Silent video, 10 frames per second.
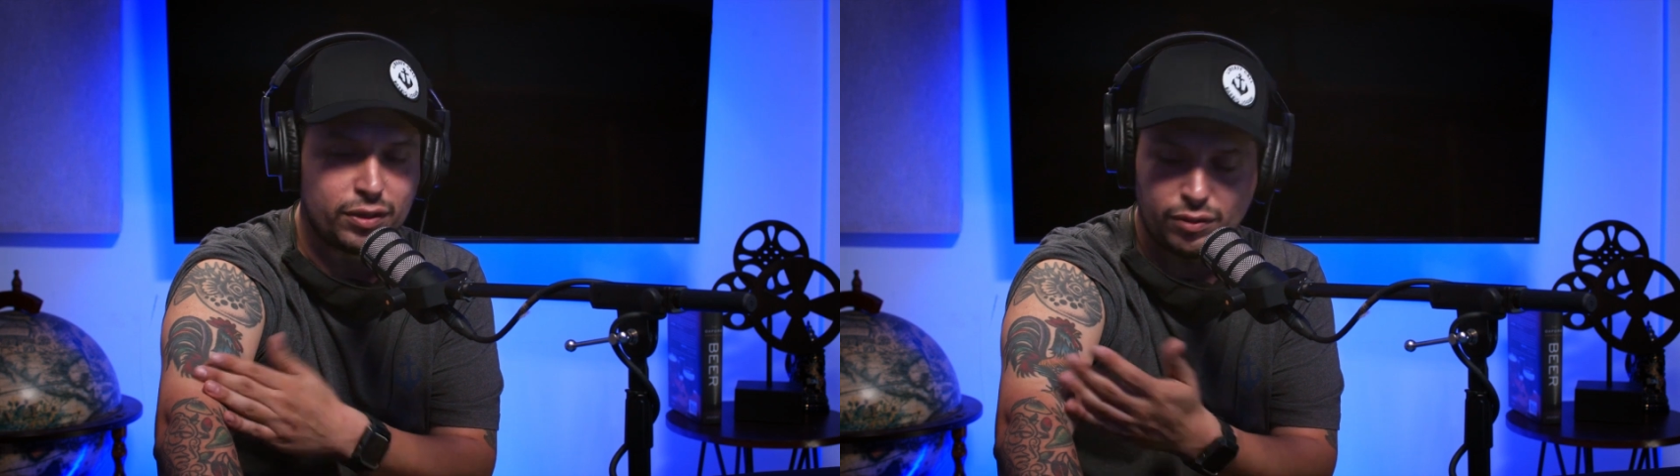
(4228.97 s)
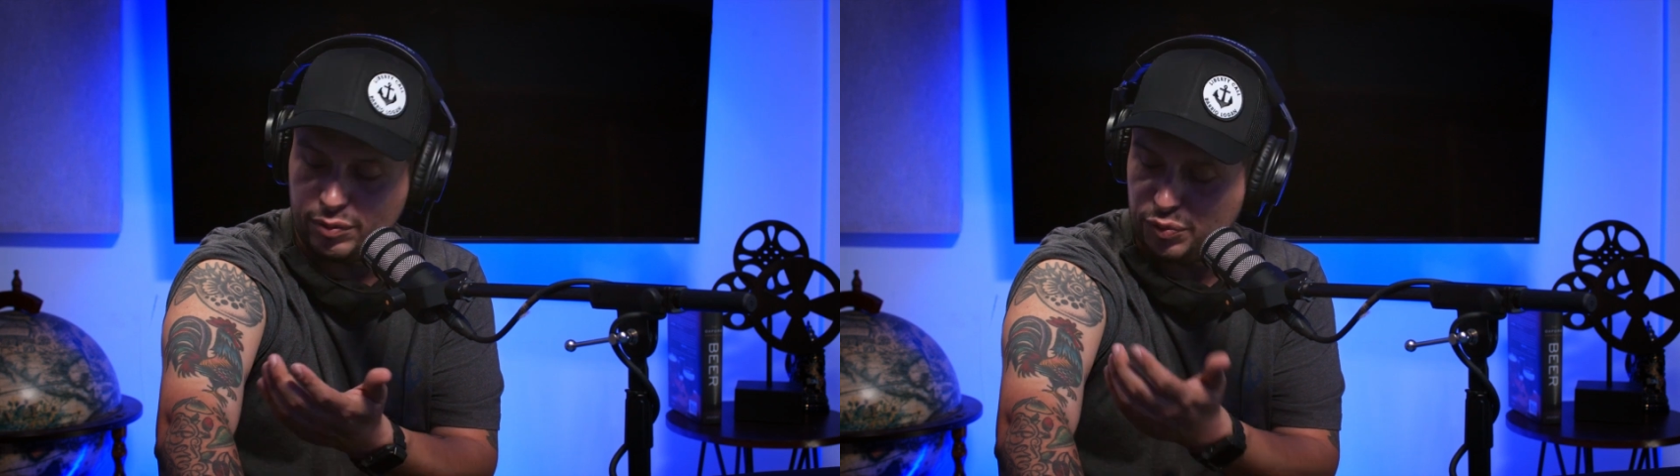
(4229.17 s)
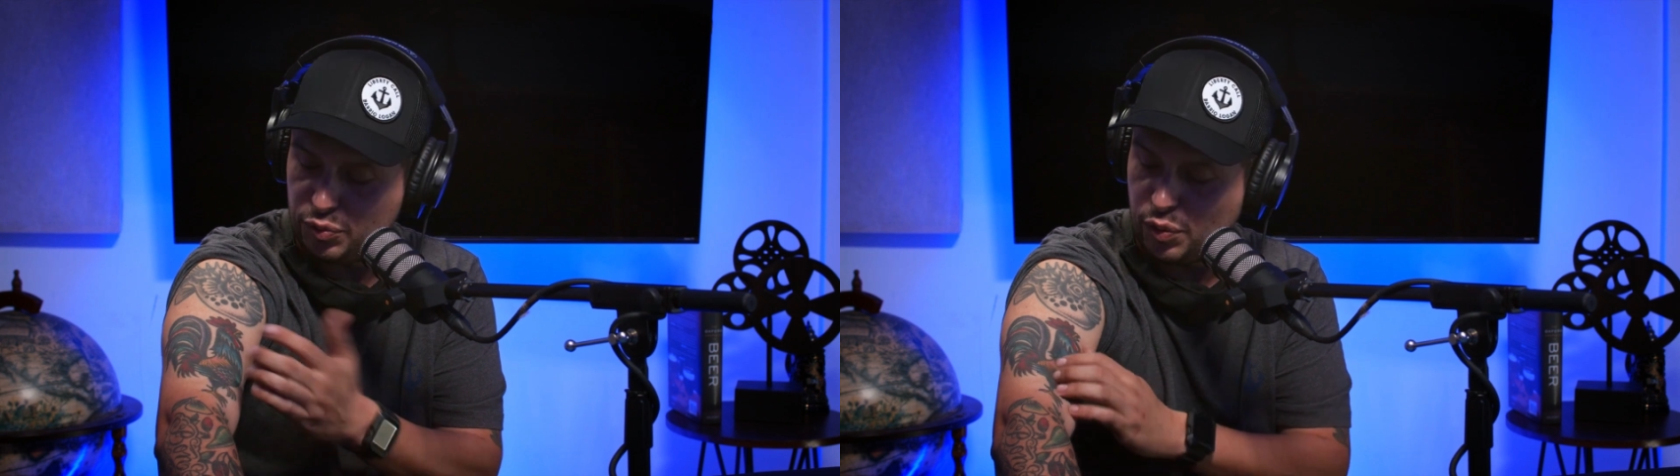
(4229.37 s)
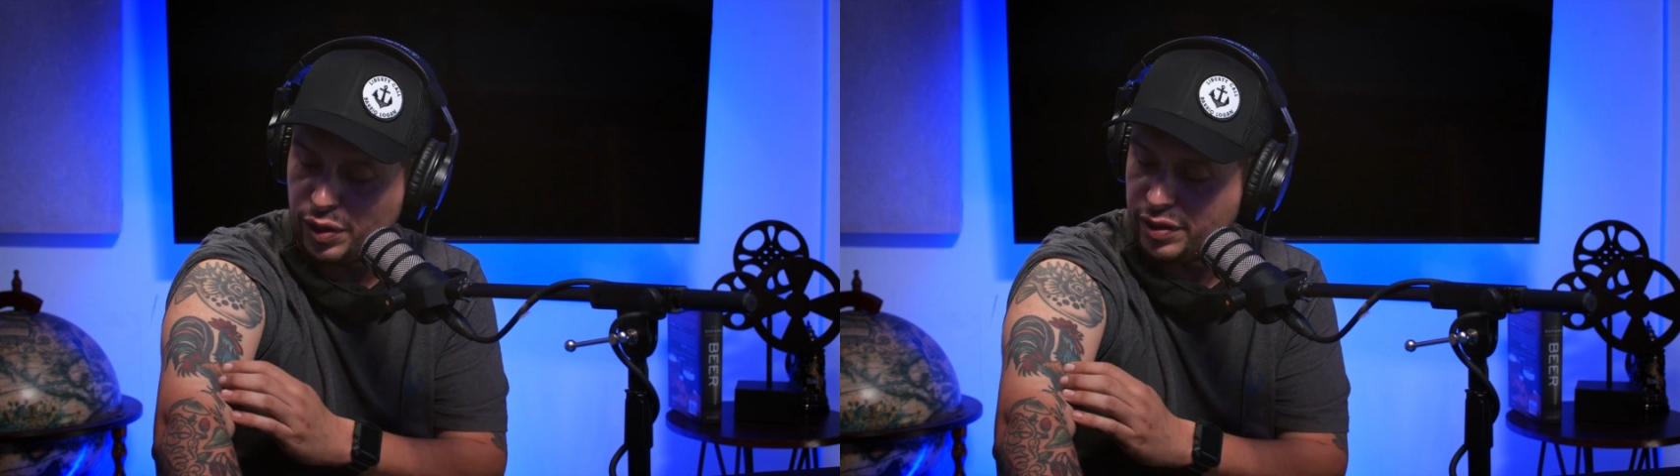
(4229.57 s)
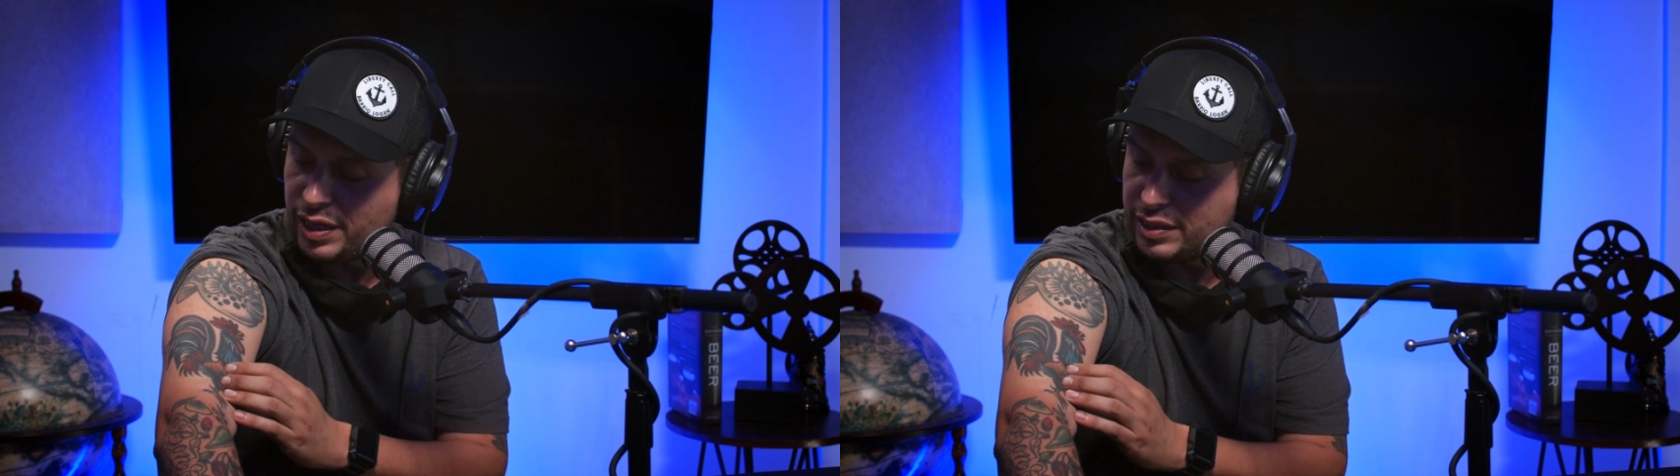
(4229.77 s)
So this was
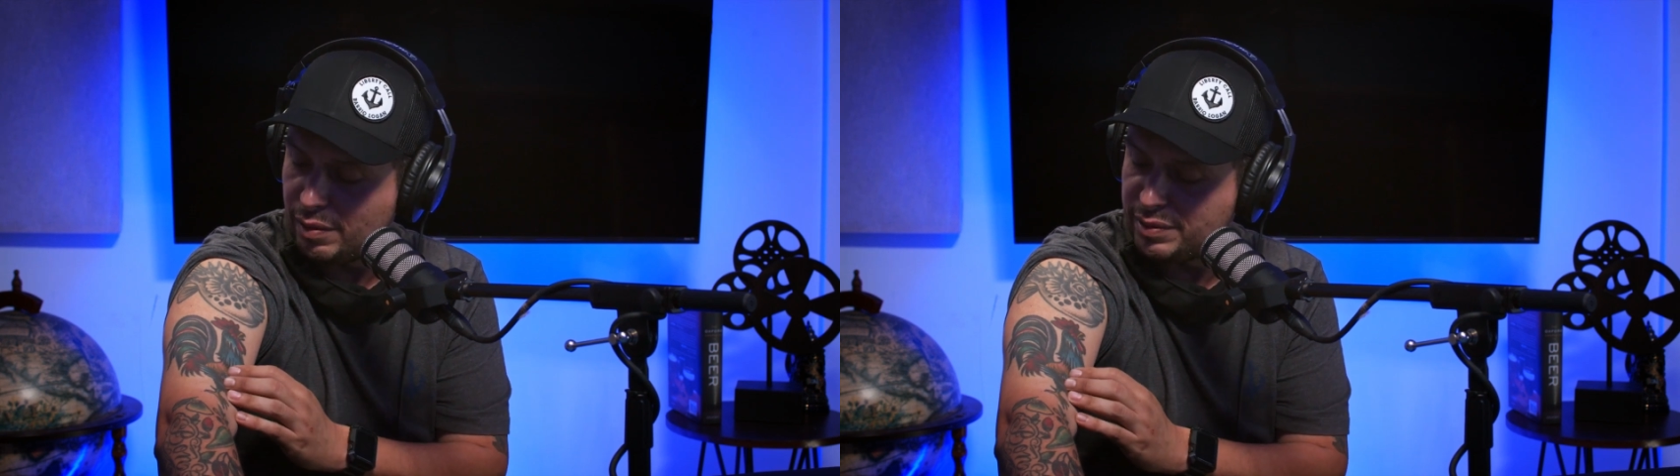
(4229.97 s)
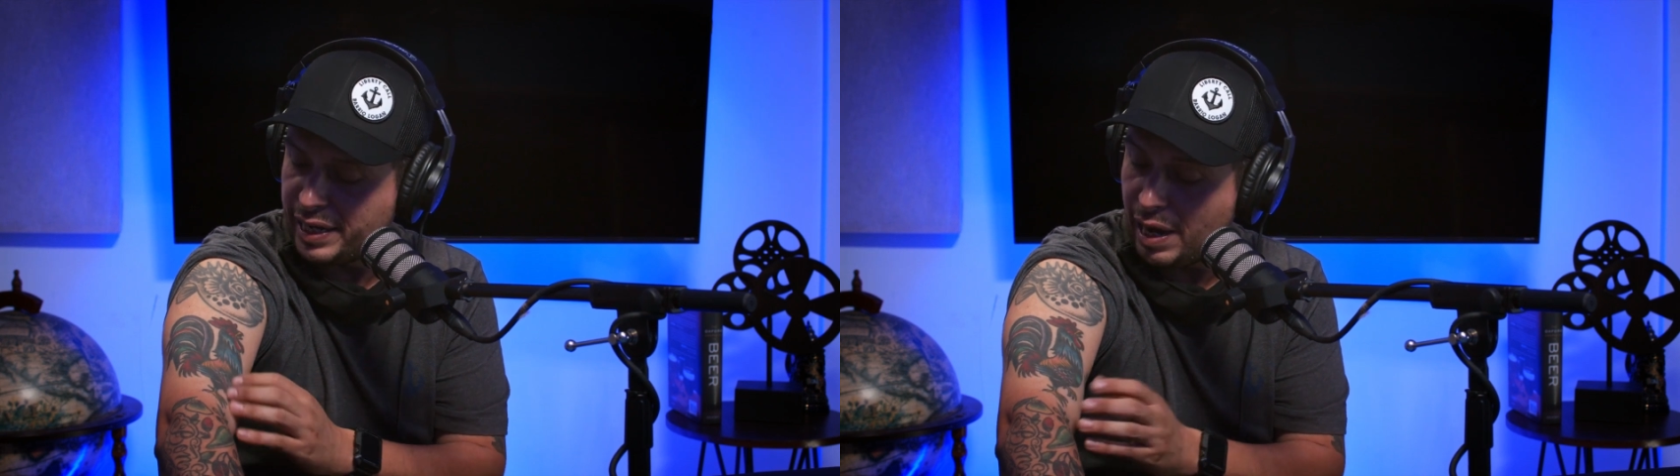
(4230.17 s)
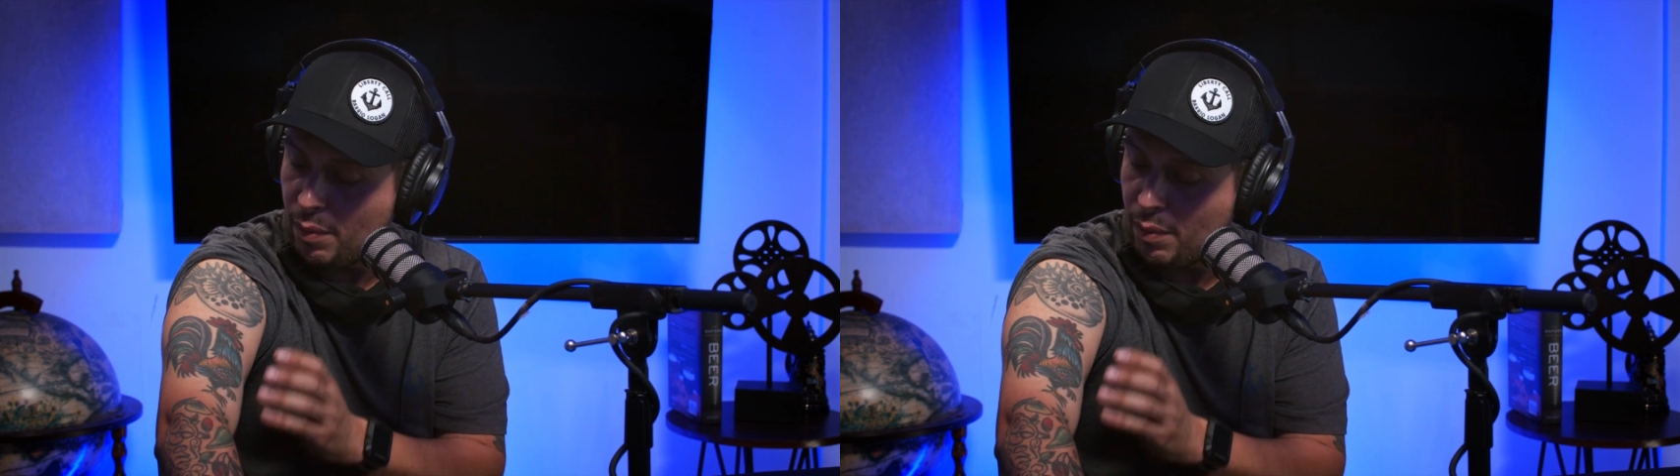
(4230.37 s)
one of the things I was like,